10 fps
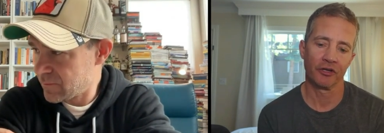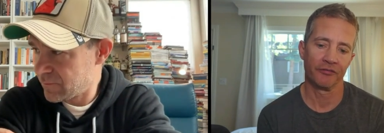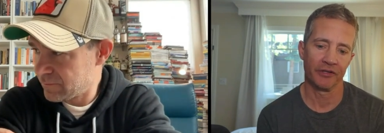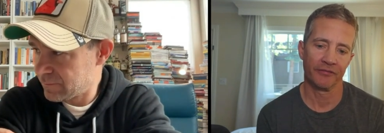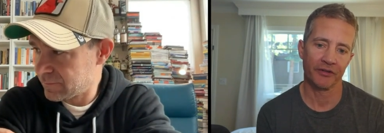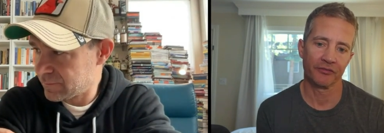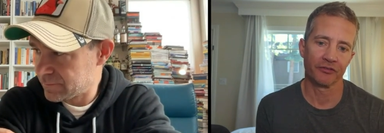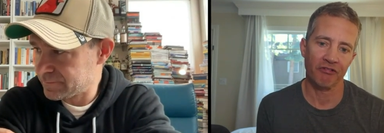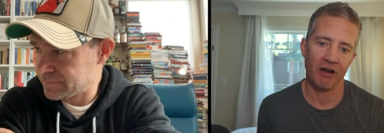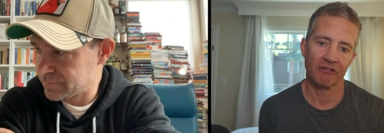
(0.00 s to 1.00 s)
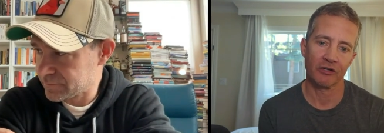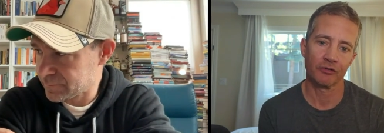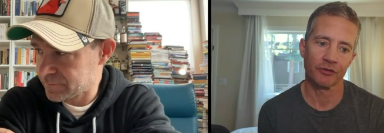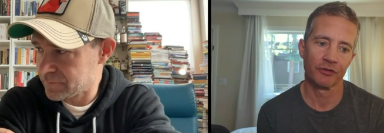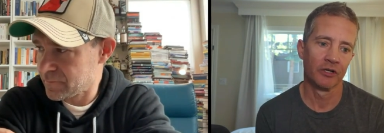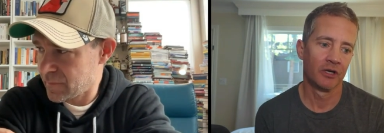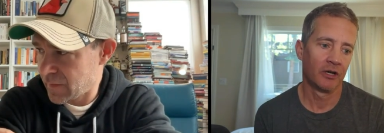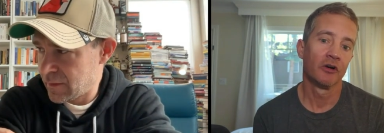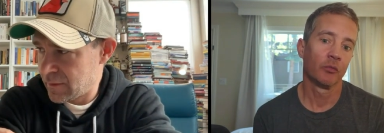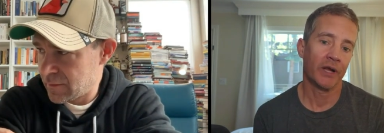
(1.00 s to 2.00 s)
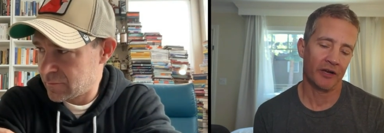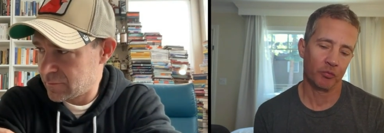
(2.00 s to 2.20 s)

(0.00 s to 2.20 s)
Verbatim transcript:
Speaker 1: of an investor's track record. We had